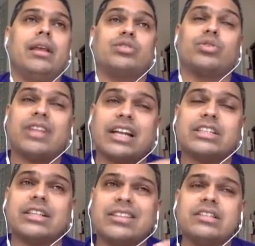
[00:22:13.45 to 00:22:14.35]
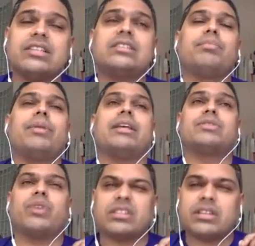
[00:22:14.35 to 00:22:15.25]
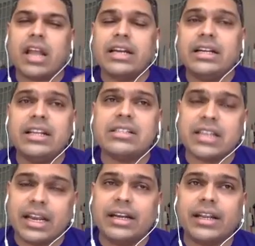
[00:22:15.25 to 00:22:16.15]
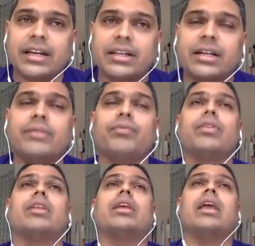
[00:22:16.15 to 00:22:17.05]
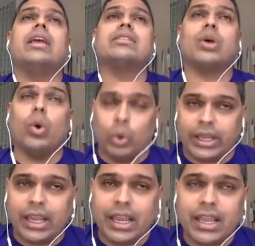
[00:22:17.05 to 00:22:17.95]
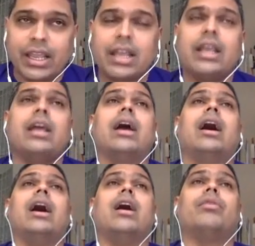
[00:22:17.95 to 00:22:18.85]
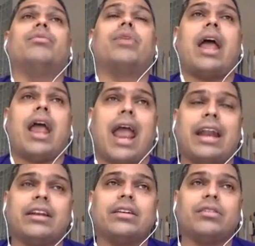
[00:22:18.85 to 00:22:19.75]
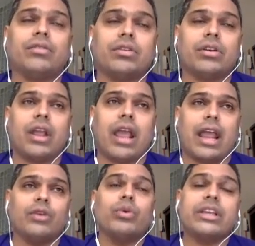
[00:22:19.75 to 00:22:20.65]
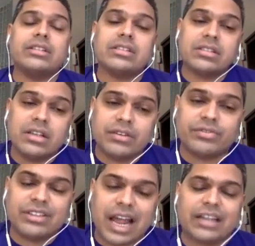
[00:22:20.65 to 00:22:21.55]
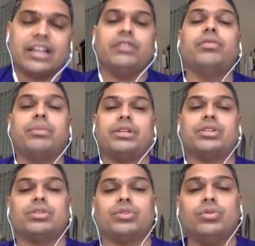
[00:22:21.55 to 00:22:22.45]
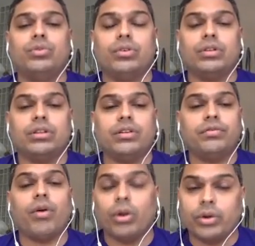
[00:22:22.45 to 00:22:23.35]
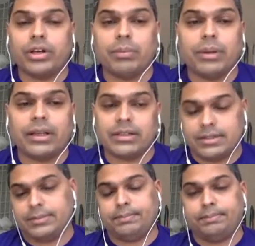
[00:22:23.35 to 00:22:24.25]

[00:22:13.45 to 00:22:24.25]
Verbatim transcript: So that's this is the place where slightly stale data is okay, uh, and and we can serve that information through the follower replicas.